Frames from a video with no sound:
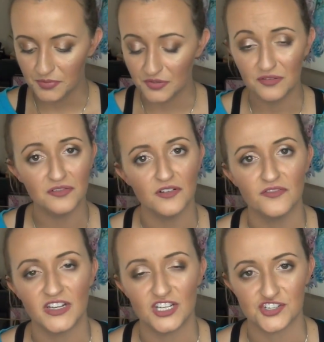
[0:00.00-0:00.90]
beautiful
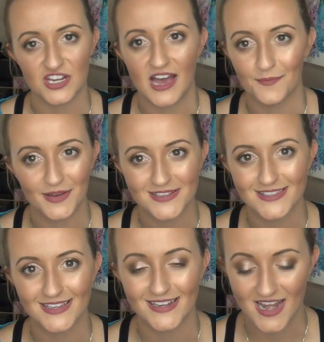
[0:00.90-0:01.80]
finish on my
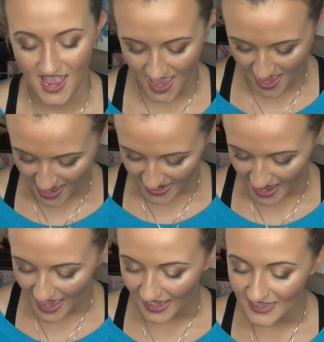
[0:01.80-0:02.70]
skin. It
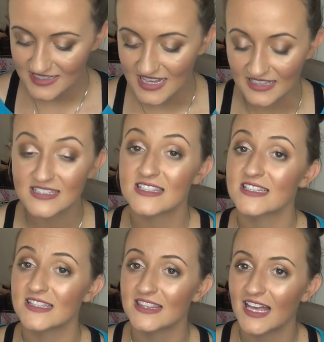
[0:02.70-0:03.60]
has a
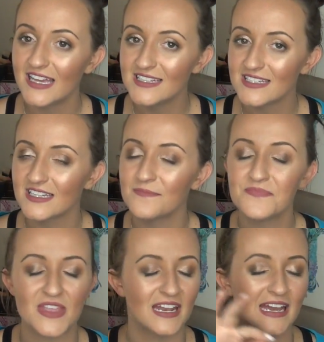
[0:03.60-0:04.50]
slight,
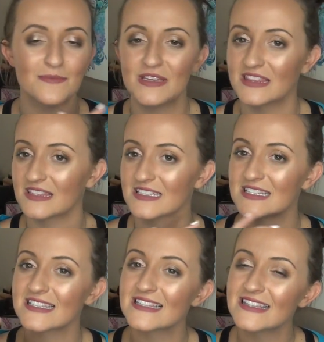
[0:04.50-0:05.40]
and I mean the
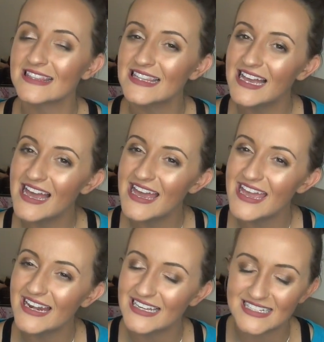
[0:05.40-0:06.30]

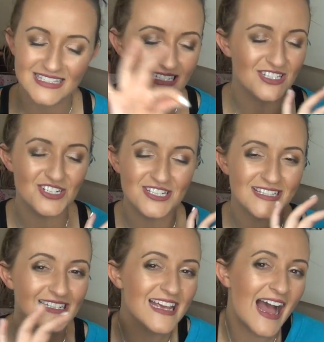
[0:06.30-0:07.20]
slightest, just
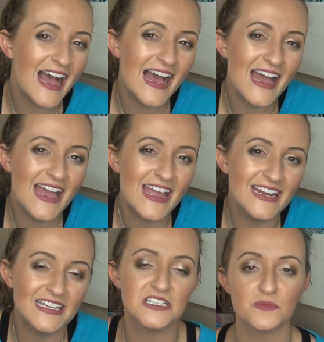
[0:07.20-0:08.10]
the
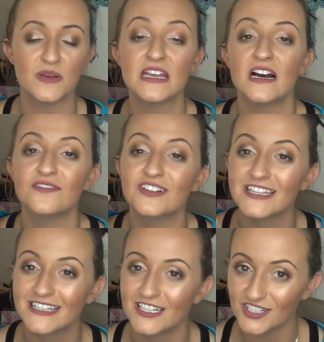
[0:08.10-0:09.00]
tiniest bit of
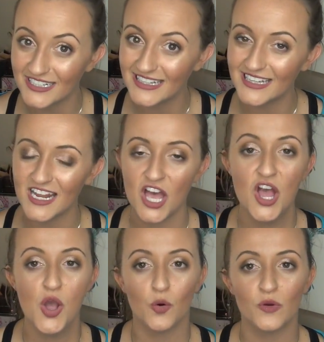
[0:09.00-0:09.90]
glitter in it,
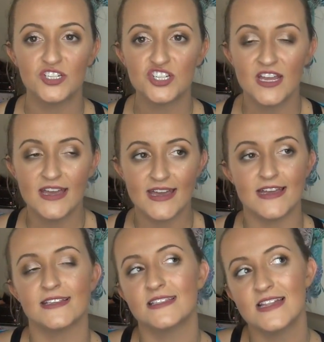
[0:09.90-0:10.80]
which
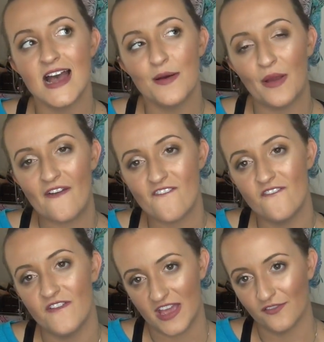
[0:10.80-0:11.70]
is not my
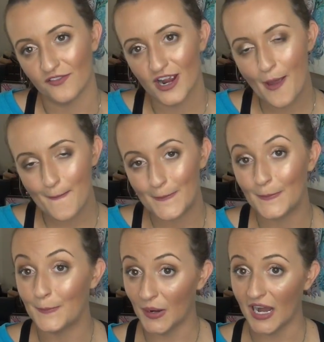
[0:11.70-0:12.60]
favorite,
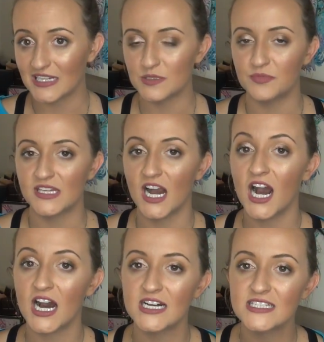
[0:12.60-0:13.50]
but
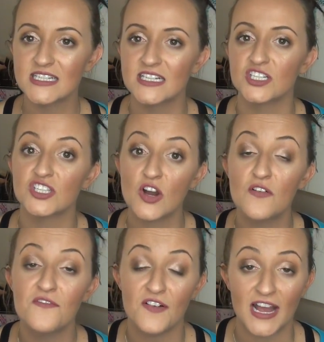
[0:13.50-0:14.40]
because it is
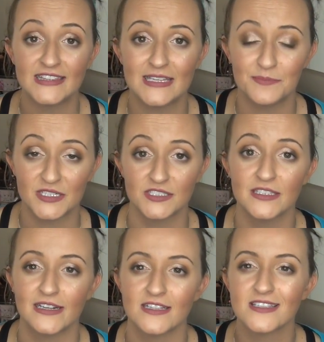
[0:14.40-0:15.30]
so finely
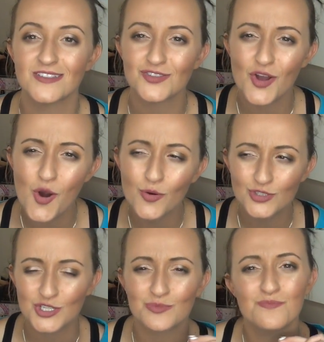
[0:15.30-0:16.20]
milled and it's
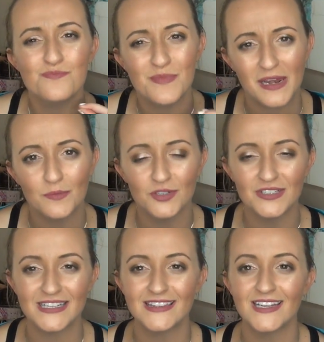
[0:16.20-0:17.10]
so just
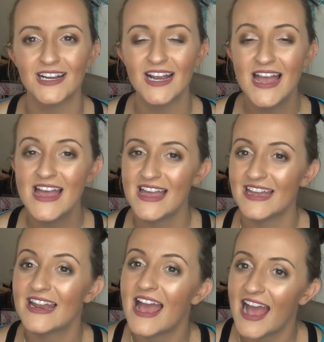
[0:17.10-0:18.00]
minimal in there,
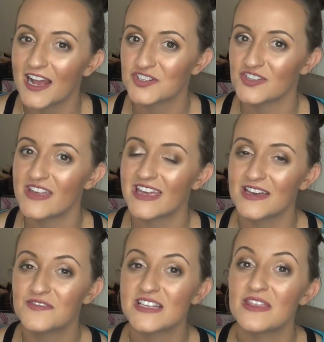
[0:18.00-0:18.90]
it actually
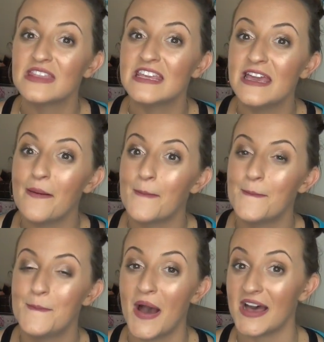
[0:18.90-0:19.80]
gives the
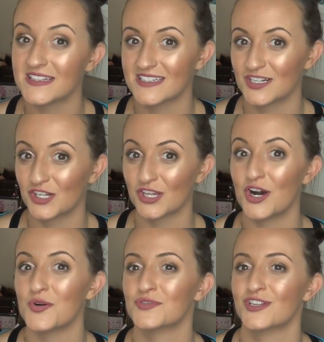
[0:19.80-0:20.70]
best
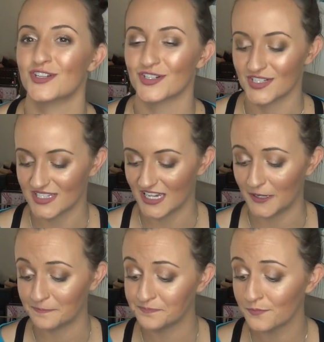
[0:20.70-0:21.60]
glow to your
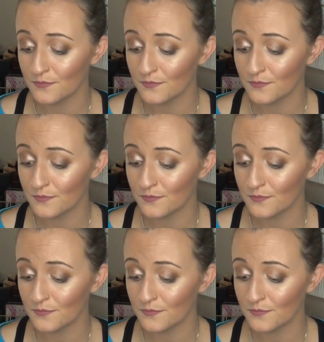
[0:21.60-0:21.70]
skin.